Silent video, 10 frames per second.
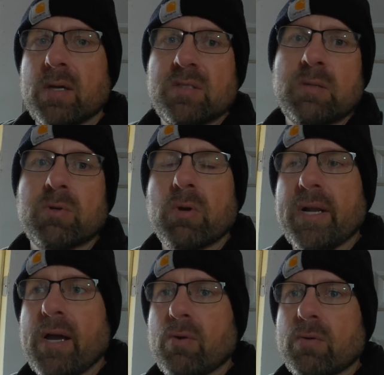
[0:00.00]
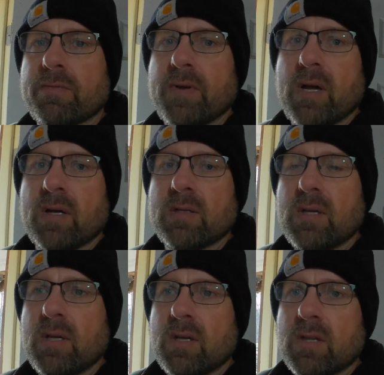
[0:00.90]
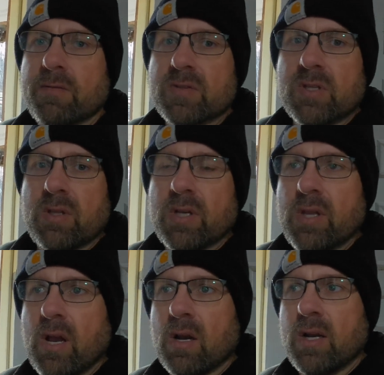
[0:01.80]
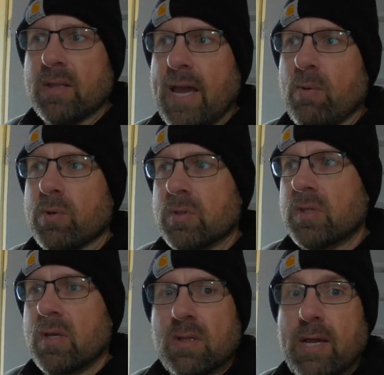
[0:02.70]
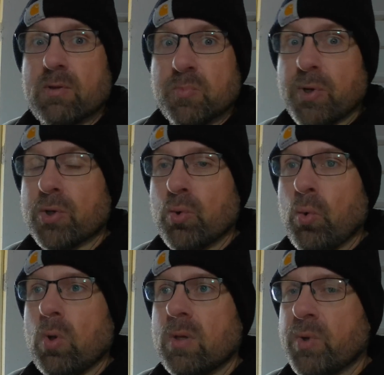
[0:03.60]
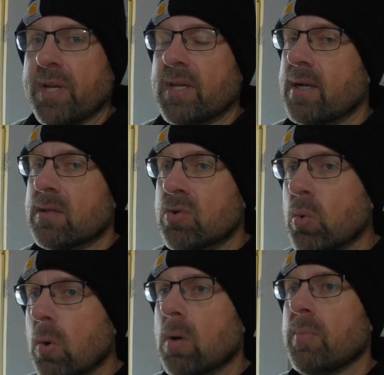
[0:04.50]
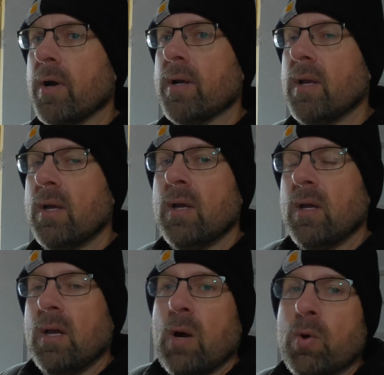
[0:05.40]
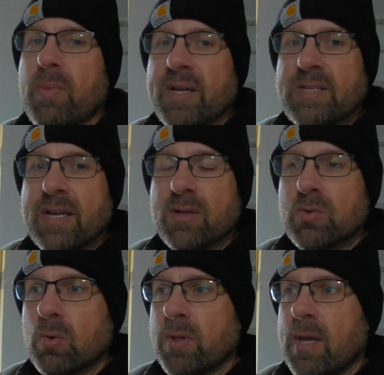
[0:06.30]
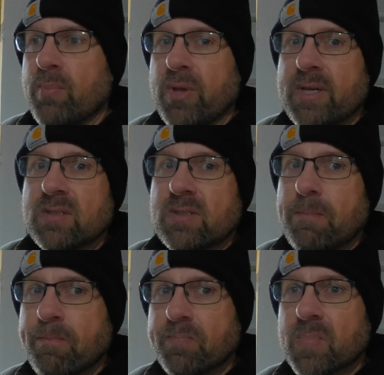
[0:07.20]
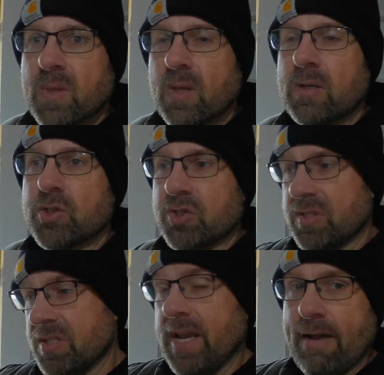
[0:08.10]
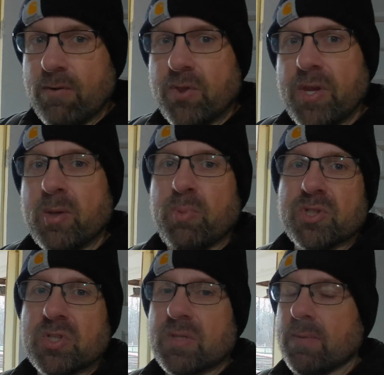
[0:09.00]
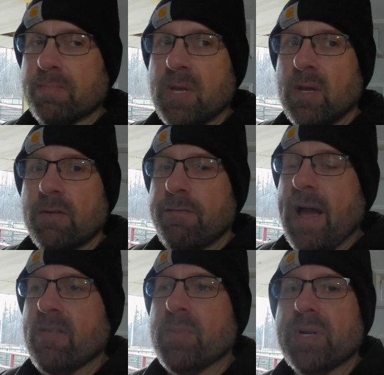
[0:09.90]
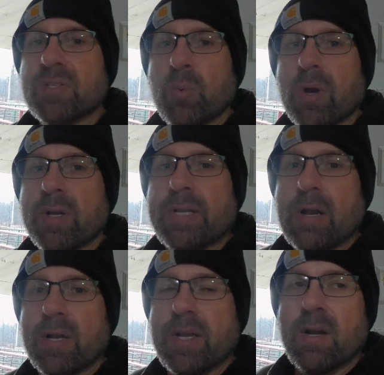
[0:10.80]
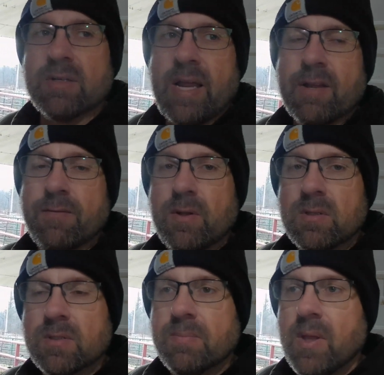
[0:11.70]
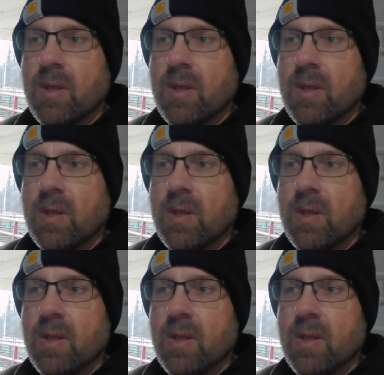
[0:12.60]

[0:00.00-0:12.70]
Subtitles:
semen right out of the facility there, and that was pretty cool. We didn't get a tour, but I wouldn't mind taking a tour of that place just to see everything. But just the 5 minutes we were in there to get our tank filled